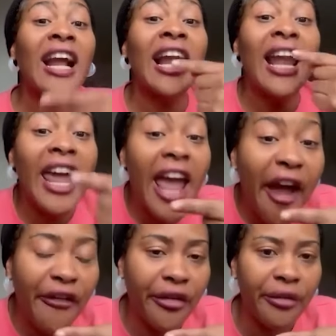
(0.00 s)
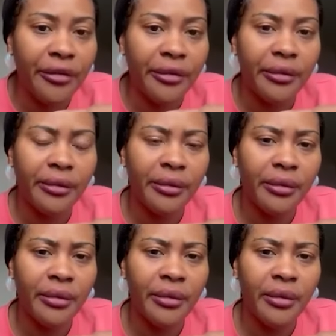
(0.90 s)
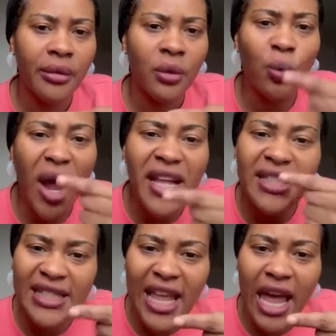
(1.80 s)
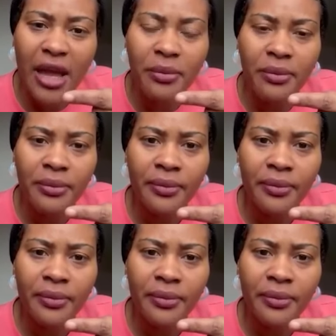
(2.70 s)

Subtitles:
clear Wayne's name.